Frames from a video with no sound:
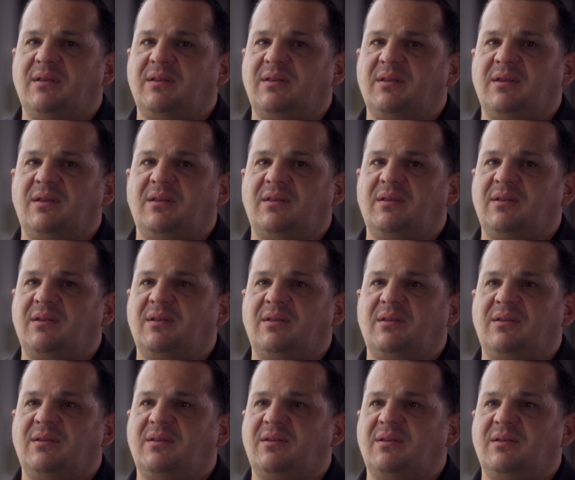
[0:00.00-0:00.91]

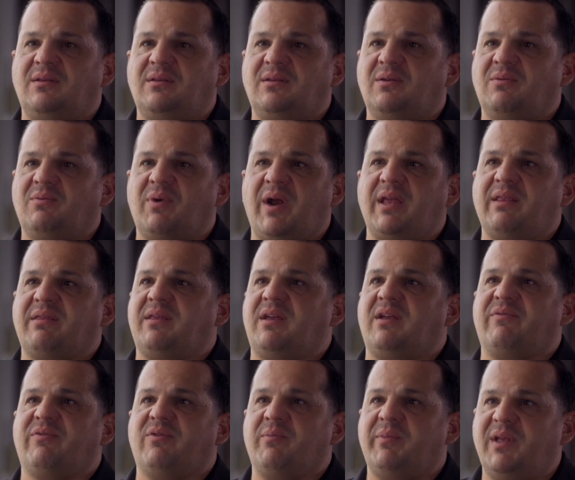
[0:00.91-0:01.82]
the right
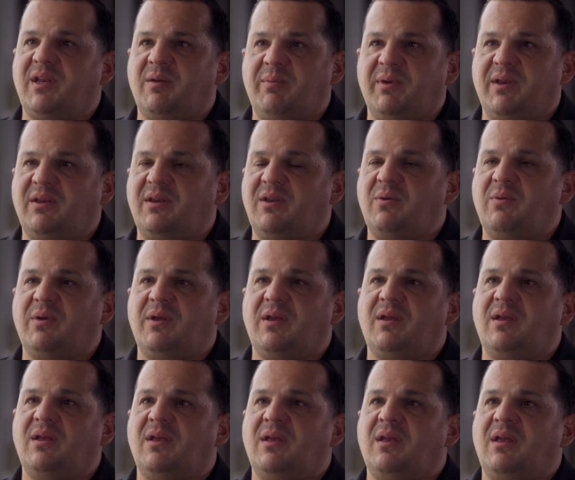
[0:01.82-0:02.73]
thing for me to be
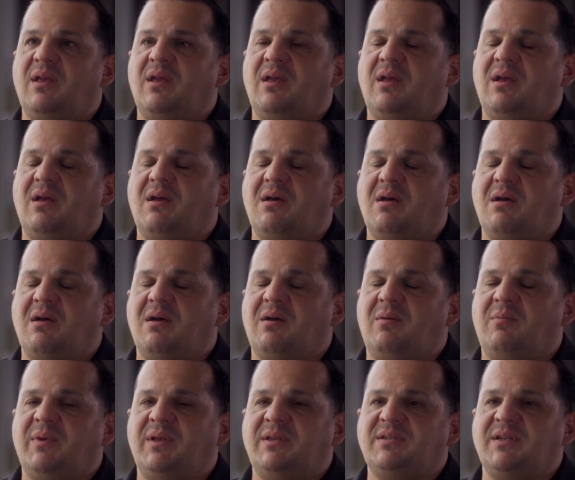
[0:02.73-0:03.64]
doing.
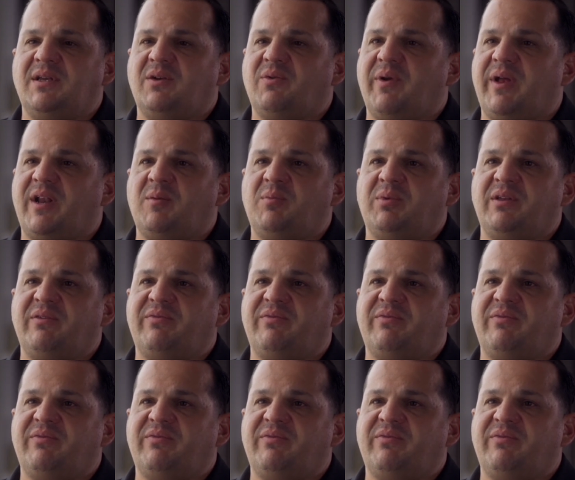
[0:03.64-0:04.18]
It's incredibly